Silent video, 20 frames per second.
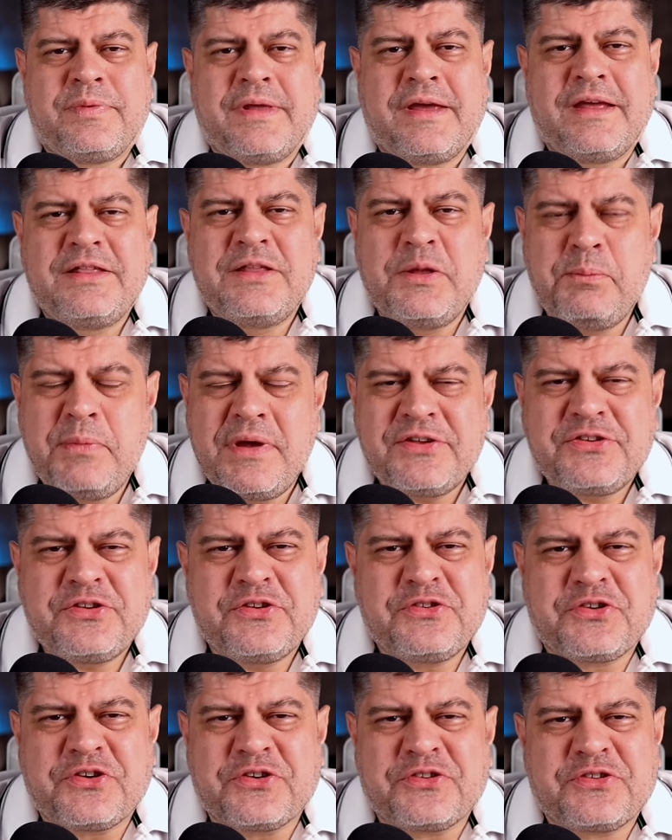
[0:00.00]
And the
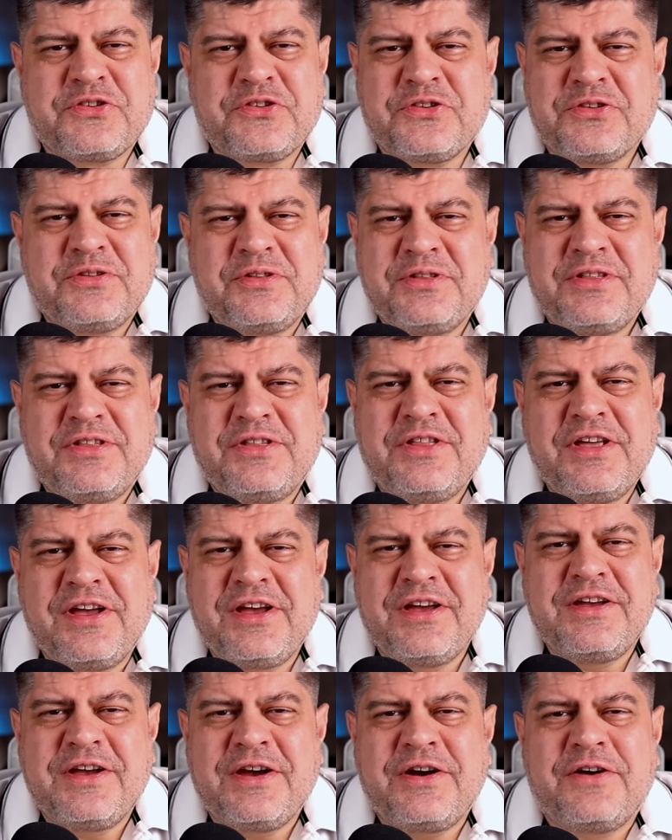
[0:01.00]
messages,
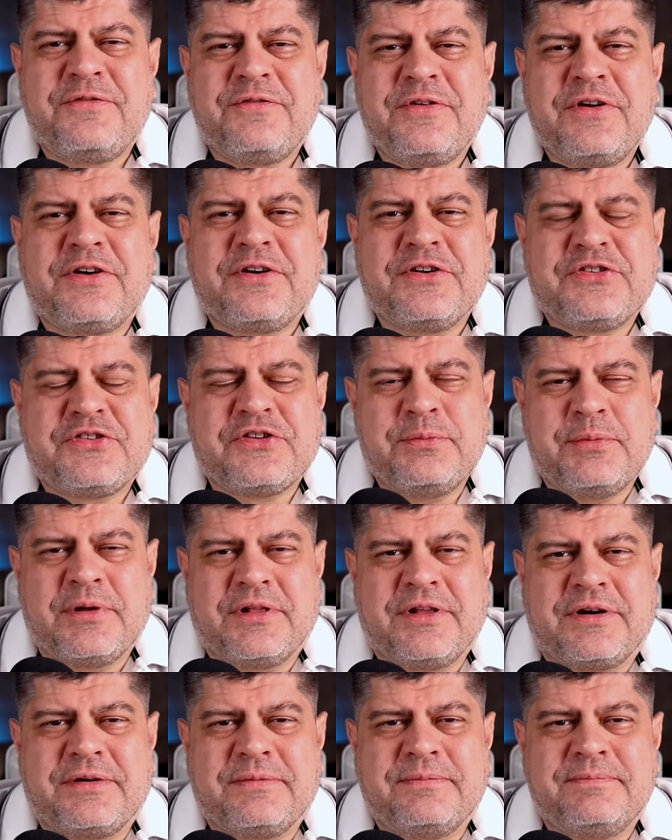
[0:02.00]
they are very
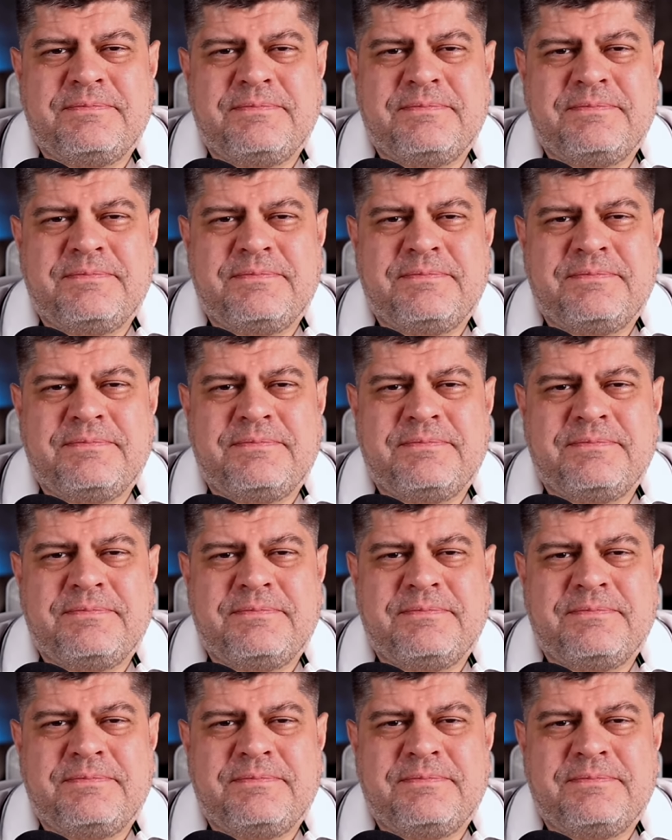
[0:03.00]
similar.